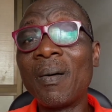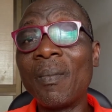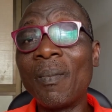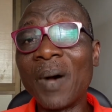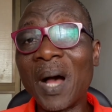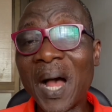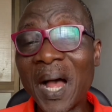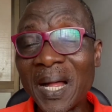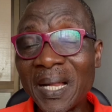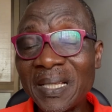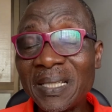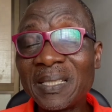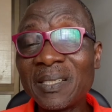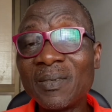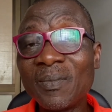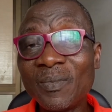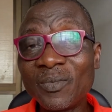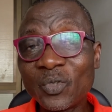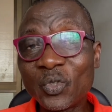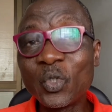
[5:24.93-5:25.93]
and
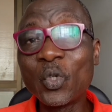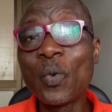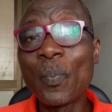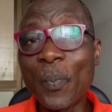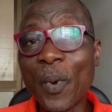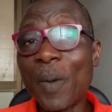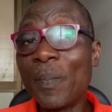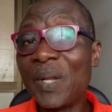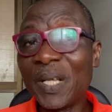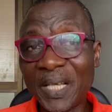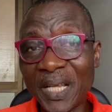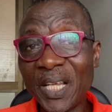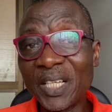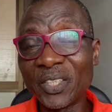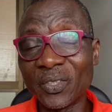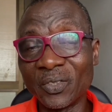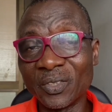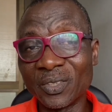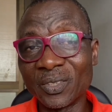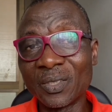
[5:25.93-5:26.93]
through
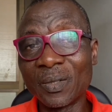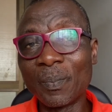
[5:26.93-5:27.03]
publications,